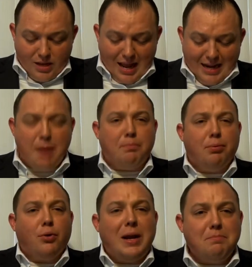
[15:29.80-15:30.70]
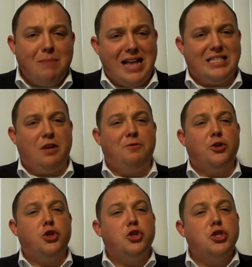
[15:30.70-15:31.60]
and I bring myself
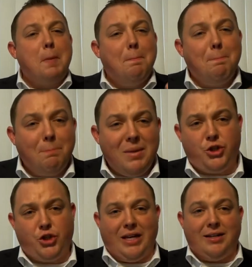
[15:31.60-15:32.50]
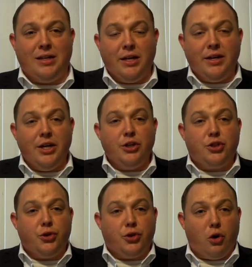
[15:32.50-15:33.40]
under submission
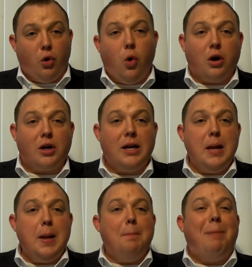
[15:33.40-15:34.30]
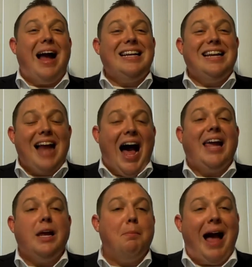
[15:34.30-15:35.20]
to the Lord by
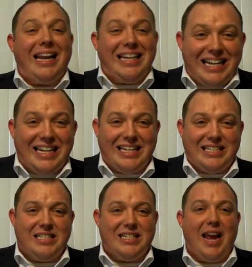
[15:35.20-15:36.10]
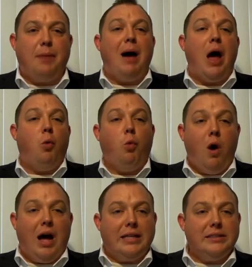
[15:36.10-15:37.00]
denying my needs and my
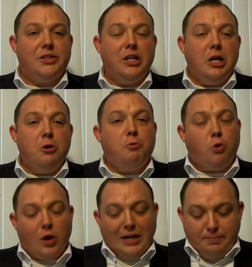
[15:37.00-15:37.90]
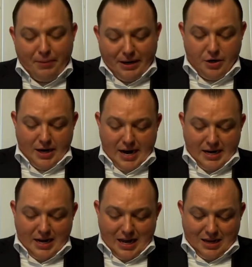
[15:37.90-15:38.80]
wants for a
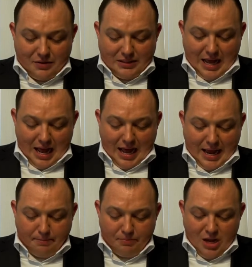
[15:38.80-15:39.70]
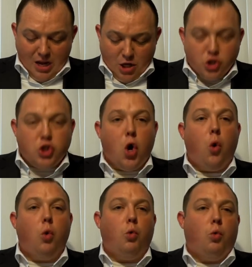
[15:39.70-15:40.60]
period of time.
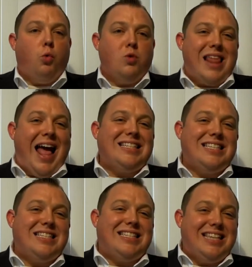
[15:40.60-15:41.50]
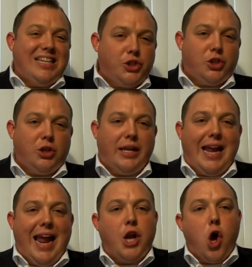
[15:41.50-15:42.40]
So that's
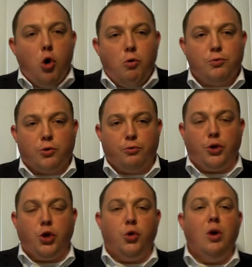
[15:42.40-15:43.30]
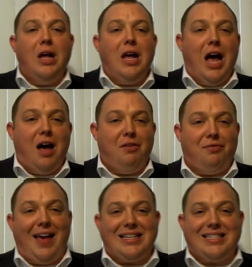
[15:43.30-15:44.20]
essentially an overview of
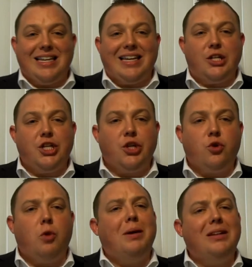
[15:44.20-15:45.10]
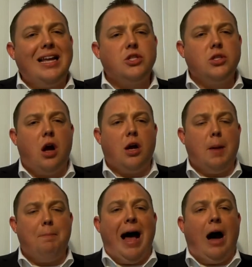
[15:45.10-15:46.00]
fasting in general, but let's talk
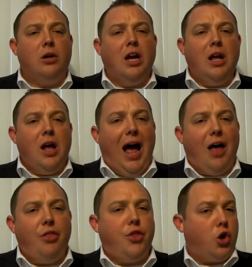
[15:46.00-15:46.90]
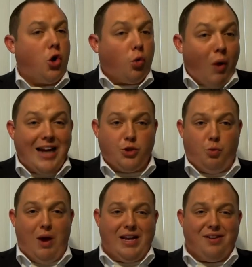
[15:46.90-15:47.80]
about uh, the correct
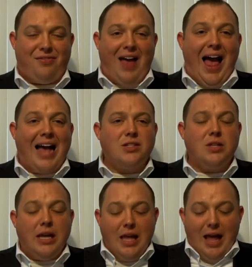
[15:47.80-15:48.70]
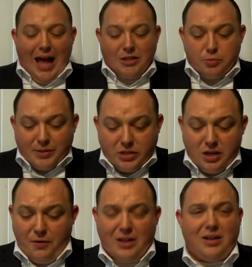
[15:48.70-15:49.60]
way to fast. Uh,
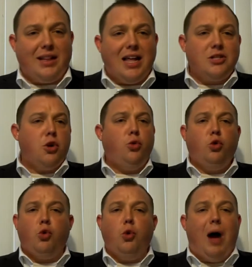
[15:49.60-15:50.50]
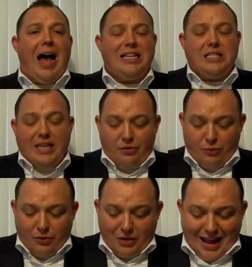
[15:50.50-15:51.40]
specifically, let's go through Isaiah
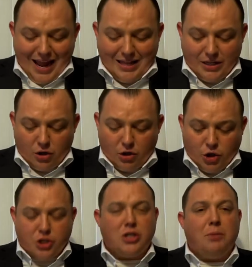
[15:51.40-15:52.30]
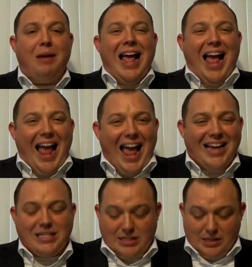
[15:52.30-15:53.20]
58. There are just some
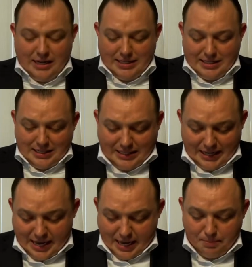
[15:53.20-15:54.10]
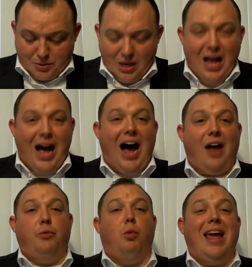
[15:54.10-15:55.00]
excellent tips
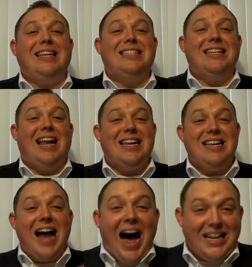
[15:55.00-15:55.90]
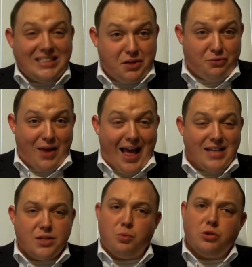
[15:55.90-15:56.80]
on ways not to
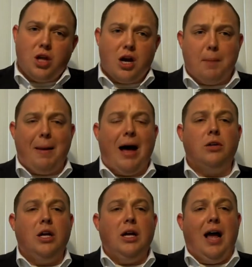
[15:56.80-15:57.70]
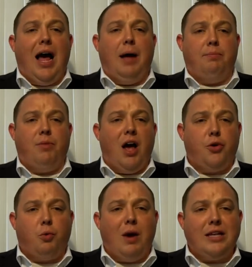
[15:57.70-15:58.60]
fast. And we'll talk about um,
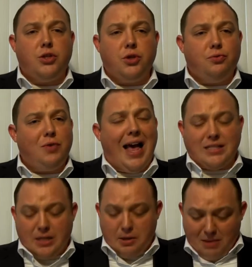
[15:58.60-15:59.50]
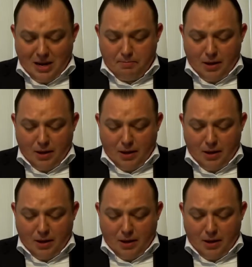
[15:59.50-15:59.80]
other ways to fast in a minute,